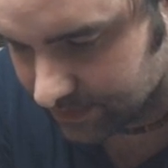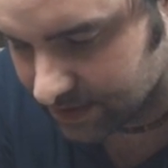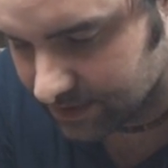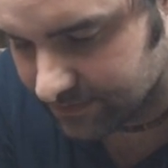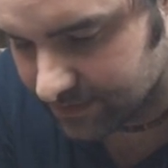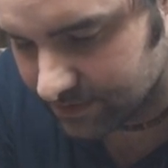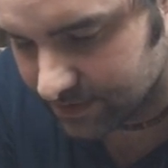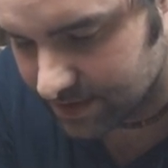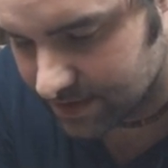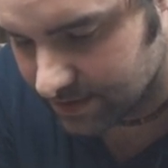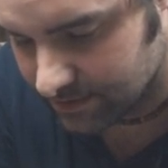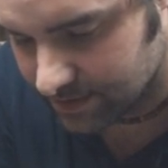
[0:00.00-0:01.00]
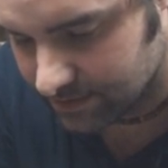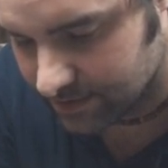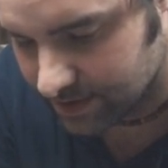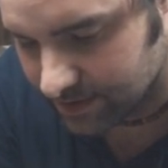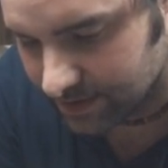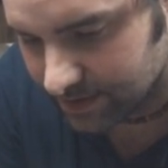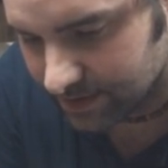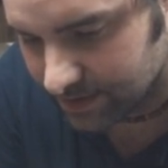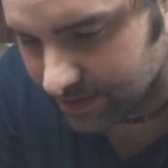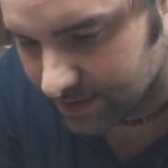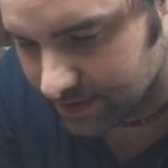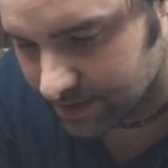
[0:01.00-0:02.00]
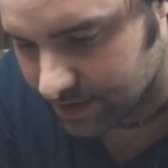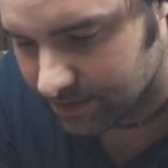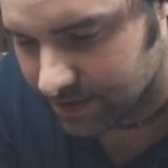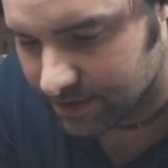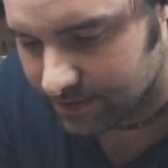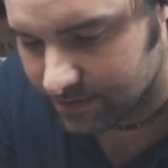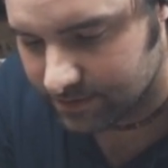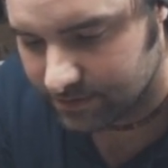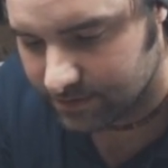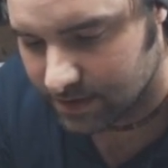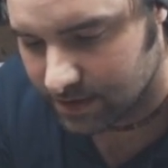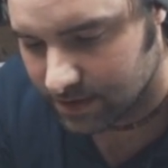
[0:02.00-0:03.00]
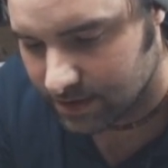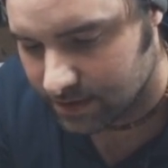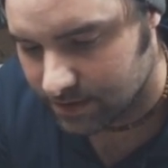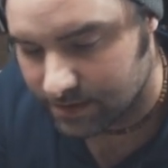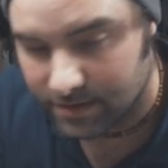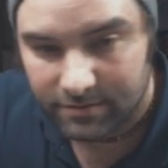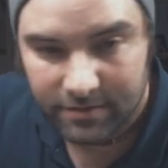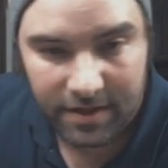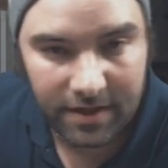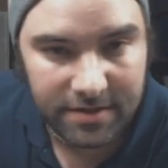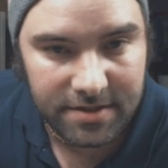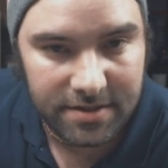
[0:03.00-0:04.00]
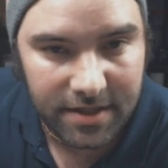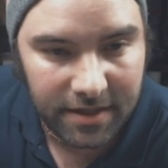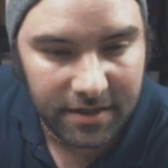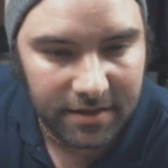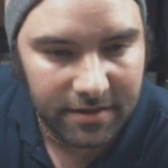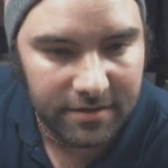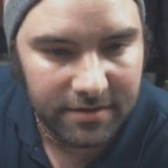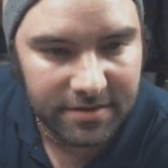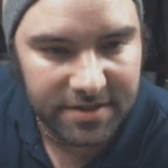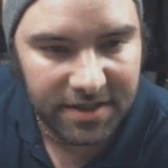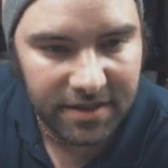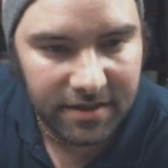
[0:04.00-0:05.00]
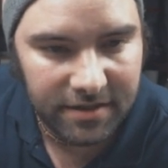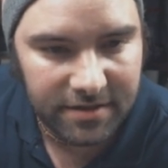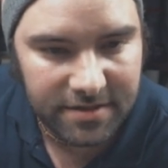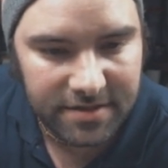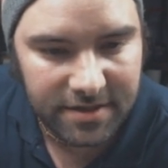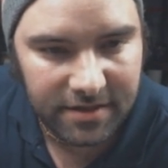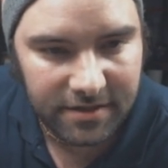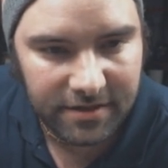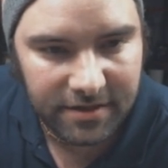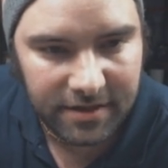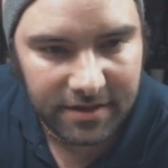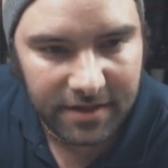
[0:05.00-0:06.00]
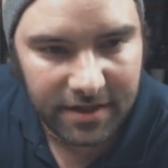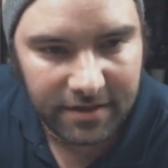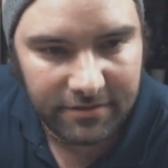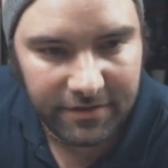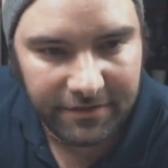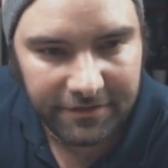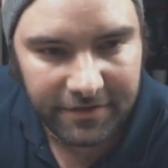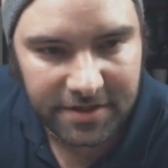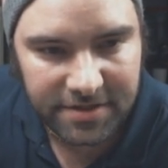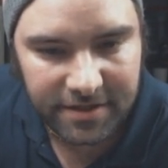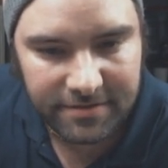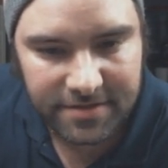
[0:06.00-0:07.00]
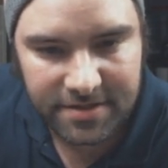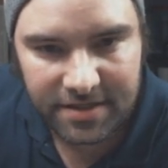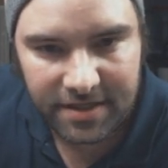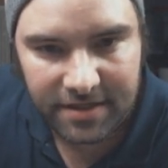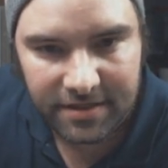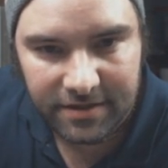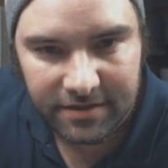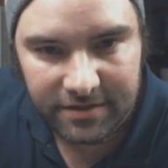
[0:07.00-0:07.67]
This phone does not want to work. Here we go. Alright, just added another 10. Let's take a look at that. Refresh Amazon.